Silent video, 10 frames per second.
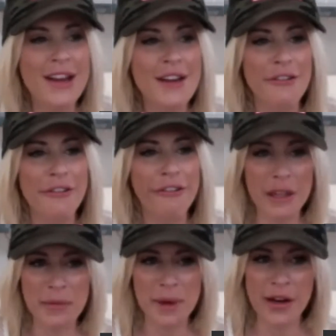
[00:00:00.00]

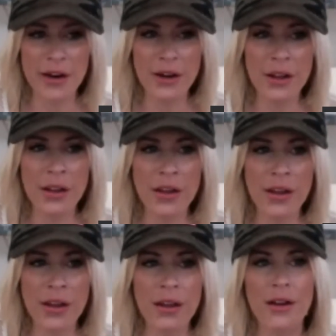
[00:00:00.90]
Female?
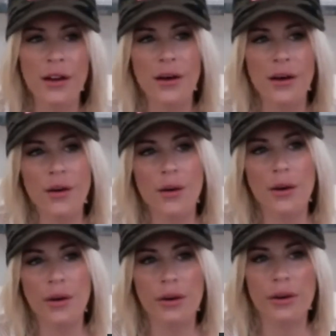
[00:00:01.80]

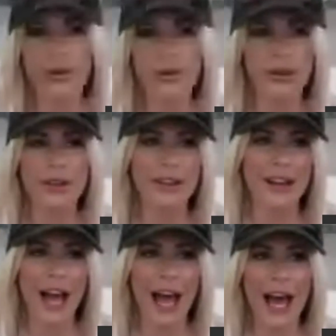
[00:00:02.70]
Oh.
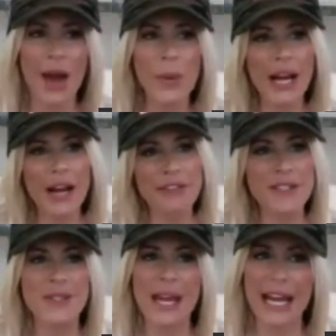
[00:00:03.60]
I would have to
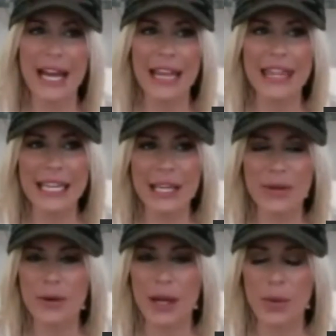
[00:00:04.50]
say I think
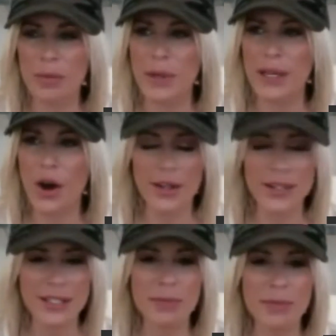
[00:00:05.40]
it would be
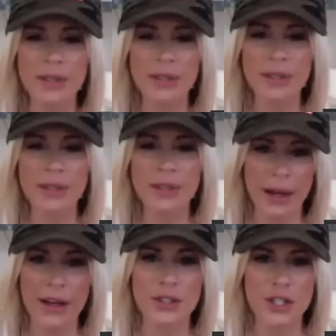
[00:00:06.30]
awesomely
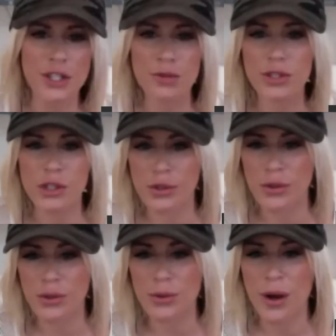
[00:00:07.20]
epic to
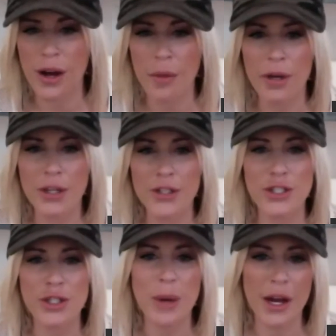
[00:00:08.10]
do a
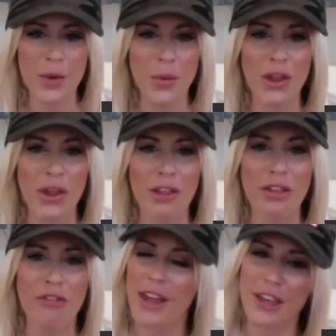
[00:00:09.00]
duet with
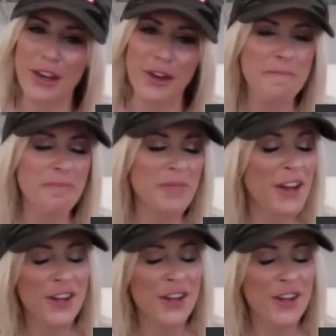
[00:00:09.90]
Faith Hill,
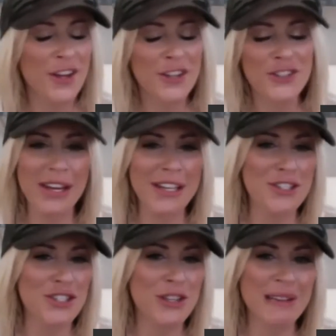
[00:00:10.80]
just because
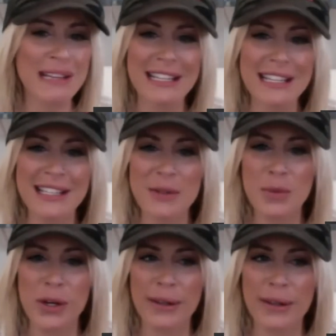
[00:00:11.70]
she
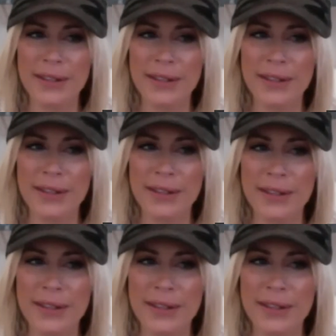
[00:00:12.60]
was my